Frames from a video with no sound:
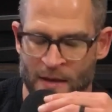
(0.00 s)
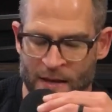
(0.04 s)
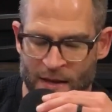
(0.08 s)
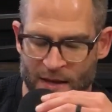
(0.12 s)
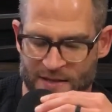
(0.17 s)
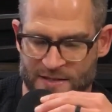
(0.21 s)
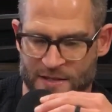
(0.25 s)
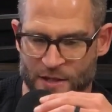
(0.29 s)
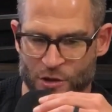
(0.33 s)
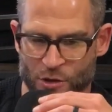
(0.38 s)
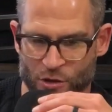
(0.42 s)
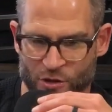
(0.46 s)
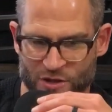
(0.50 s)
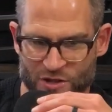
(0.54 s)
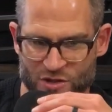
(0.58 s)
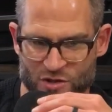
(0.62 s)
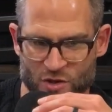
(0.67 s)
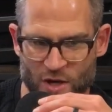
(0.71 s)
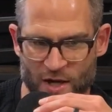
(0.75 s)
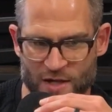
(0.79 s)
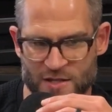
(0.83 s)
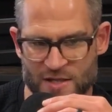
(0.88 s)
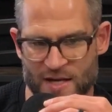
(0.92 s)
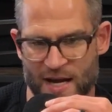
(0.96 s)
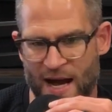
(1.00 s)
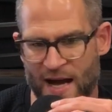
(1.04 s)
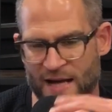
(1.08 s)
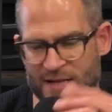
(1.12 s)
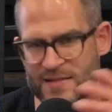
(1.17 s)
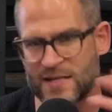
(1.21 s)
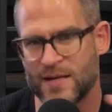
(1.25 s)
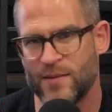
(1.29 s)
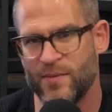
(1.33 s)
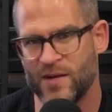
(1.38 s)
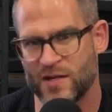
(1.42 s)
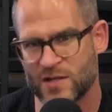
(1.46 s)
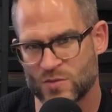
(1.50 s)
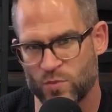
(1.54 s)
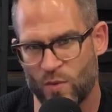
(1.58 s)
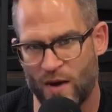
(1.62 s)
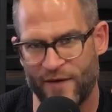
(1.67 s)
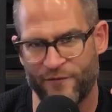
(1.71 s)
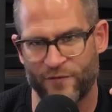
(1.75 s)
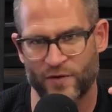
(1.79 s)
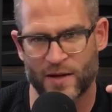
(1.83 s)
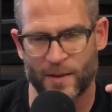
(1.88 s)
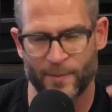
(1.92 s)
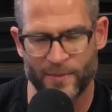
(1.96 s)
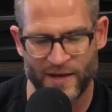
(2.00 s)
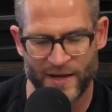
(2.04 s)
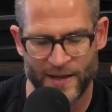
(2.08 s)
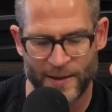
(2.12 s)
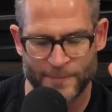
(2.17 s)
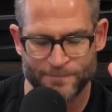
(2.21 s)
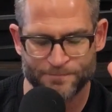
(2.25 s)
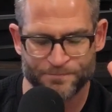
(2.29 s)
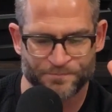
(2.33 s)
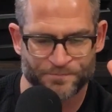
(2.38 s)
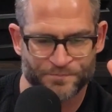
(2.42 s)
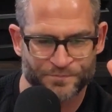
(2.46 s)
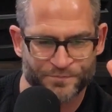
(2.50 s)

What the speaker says: It's a new construction house. Him and his wife are coming in,